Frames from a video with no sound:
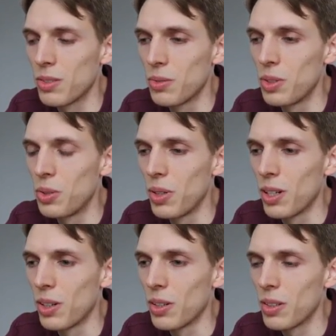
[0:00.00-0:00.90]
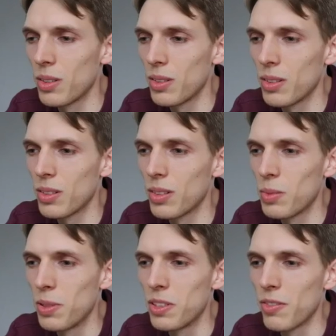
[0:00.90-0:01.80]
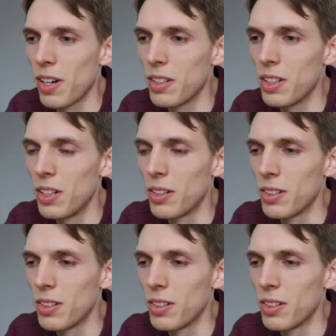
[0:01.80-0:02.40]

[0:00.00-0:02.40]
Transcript: which we are specified here.